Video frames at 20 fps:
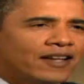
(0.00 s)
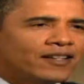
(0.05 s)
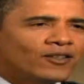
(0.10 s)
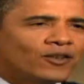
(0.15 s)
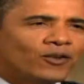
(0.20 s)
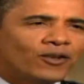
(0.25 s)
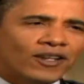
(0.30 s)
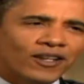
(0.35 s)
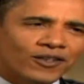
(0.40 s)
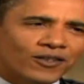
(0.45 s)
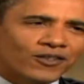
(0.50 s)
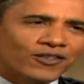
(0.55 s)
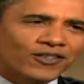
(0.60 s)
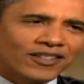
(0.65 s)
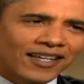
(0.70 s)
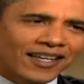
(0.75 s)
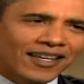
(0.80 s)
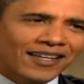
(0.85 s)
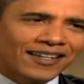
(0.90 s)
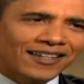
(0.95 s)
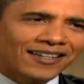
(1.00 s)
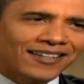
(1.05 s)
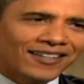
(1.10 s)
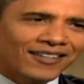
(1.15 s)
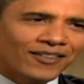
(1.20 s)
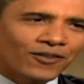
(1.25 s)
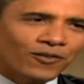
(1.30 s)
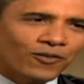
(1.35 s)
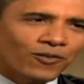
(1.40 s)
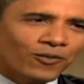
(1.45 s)
"I don't understand
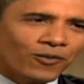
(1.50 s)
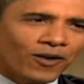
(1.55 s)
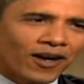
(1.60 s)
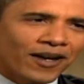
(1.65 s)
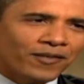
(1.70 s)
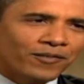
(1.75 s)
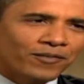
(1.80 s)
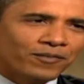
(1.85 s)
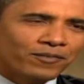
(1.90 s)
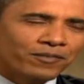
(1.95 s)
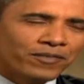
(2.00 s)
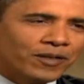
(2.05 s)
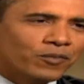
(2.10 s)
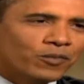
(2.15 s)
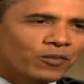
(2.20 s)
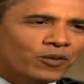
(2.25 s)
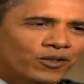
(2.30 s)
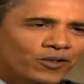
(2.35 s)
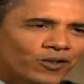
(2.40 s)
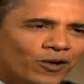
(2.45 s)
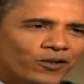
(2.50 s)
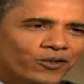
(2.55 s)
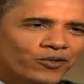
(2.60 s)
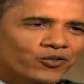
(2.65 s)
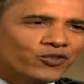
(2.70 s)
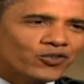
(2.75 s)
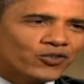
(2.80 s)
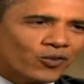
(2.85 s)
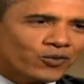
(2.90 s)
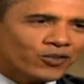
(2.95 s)
why people would call
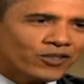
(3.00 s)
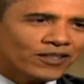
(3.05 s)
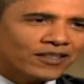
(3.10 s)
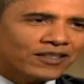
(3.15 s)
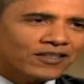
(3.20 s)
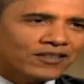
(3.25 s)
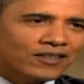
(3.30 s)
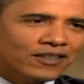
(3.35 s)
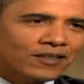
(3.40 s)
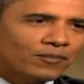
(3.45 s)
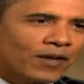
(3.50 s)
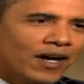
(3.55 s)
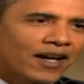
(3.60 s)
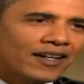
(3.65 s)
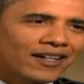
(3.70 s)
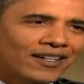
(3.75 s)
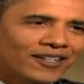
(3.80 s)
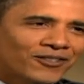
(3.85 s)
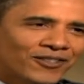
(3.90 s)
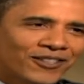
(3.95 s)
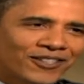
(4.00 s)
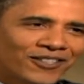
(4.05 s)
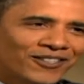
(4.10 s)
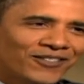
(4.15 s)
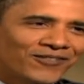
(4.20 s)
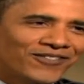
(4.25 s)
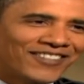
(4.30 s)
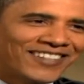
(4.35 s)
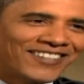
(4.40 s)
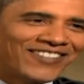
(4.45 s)
you socialist. In my country,
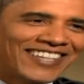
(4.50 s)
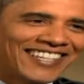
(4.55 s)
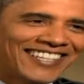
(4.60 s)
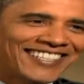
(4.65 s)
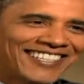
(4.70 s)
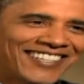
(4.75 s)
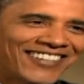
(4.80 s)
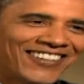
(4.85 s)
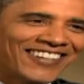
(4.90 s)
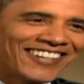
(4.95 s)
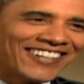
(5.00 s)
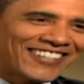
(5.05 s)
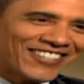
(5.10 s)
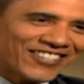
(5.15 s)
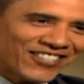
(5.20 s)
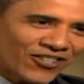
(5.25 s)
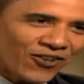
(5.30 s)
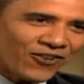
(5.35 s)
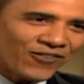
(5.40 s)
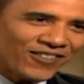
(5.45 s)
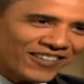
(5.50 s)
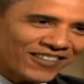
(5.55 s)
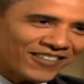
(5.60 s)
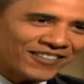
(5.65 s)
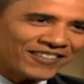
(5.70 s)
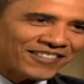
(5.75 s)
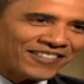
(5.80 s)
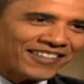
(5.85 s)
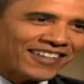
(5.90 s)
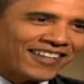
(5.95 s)
you'd be considered a conservative."
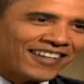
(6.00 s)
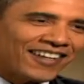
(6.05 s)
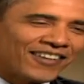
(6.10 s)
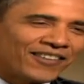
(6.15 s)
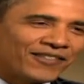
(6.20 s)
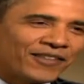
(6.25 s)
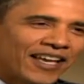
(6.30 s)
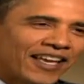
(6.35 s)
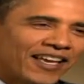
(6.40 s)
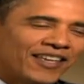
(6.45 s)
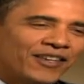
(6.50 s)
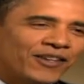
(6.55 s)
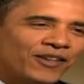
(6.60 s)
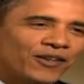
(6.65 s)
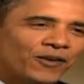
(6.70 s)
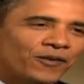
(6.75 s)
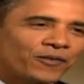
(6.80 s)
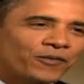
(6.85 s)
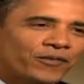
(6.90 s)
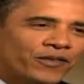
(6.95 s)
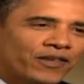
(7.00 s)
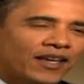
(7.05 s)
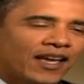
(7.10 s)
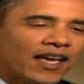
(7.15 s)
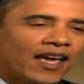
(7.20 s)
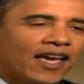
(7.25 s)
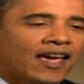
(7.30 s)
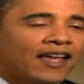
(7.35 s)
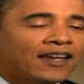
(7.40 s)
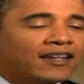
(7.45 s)

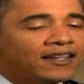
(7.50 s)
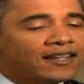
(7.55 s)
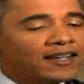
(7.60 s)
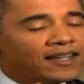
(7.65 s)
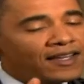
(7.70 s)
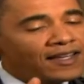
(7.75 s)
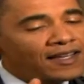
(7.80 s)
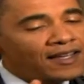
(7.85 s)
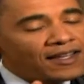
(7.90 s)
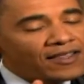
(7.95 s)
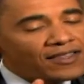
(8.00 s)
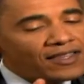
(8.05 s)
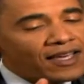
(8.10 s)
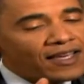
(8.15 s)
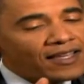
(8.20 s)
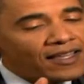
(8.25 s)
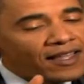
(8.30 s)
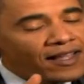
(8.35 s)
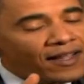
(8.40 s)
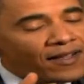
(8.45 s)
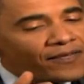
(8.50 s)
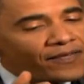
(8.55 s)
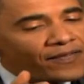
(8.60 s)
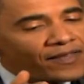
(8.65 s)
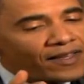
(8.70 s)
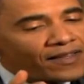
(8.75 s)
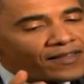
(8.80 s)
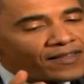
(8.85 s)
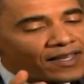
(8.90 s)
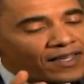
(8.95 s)
And
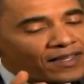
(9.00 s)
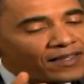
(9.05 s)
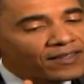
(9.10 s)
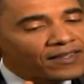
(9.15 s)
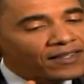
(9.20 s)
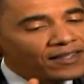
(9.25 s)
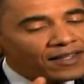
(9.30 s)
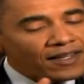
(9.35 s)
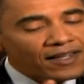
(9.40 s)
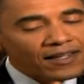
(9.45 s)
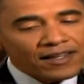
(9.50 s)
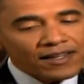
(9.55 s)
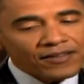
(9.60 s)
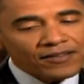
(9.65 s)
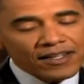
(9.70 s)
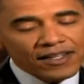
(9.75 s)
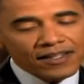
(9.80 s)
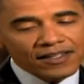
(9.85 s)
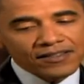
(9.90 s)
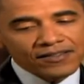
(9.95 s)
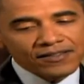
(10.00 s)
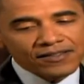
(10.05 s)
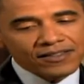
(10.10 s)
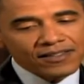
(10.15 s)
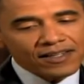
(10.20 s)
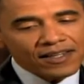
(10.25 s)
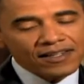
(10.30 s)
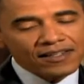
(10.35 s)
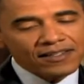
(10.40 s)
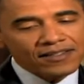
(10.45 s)
the other thing I've got to
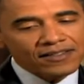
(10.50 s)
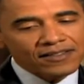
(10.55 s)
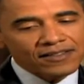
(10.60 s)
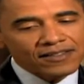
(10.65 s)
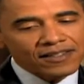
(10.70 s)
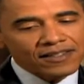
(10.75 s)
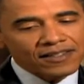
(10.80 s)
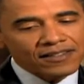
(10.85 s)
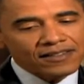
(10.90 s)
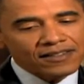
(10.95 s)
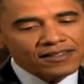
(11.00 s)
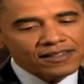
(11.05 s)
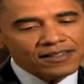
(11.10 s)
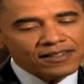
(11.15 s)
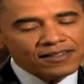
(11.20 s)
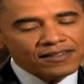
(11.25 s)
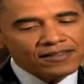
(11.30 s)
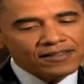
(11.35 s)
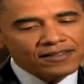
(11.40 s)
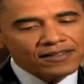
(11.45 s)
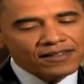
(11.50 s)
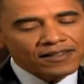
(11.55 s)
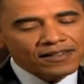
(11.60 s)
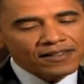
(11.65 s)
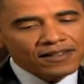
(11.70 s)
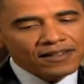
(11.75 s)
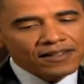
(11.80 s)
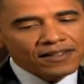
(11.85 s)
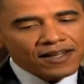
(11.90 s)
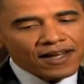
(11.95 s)
say is that
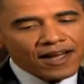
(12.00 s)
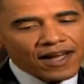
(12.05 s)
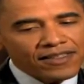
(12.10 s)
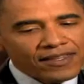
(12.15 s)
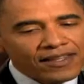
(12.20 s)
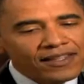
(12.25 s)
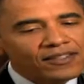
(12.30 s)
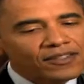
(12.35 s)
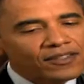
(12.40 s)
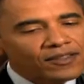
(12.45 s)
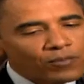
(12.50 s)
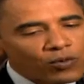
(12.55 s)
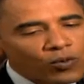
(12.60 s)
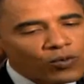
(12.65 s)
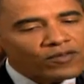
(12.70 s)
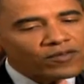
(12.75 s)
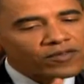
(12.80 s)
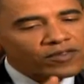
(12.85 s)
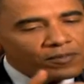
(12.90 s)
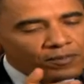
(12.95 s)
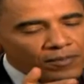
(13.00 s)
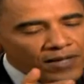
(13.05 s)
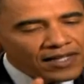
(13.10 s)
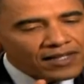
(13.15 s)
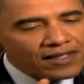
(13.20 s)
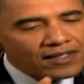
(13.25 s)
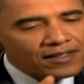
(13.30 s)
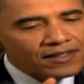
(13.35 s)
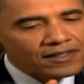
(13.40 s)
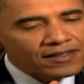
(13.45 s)
I think it's important for the
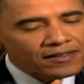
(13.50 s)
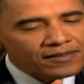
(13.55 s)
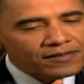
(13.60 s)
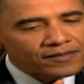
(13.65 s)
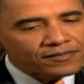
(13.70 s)
media,